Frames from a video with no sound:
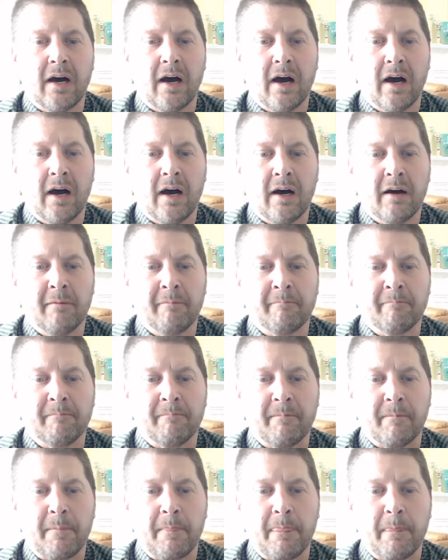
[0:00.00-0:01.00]
Um,
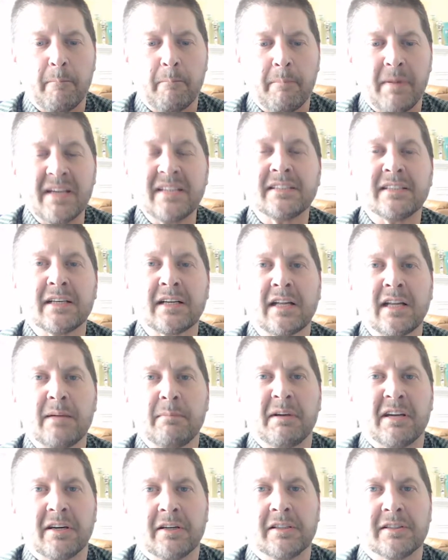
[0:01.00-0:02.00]
basically
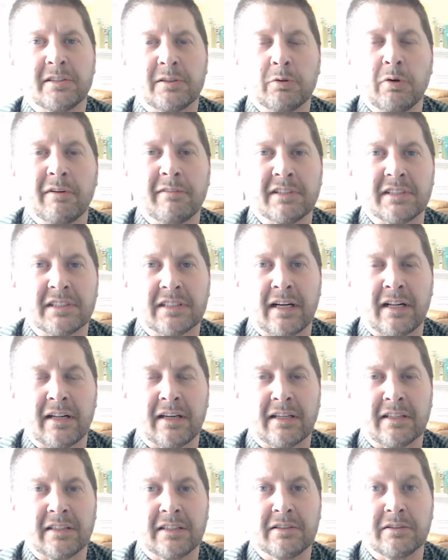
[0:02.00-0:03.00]
because whoever's
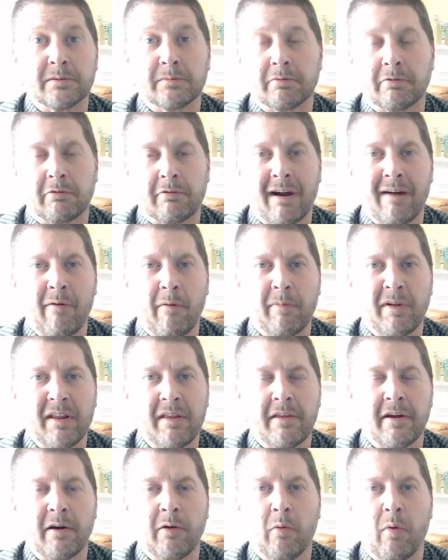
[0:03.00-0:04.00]
selling it to you is probably
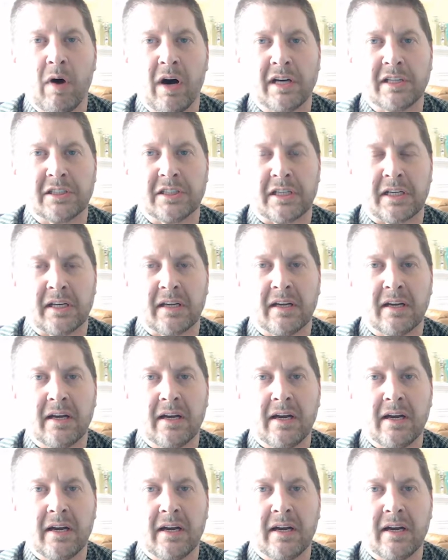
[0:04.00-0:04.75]
there watching.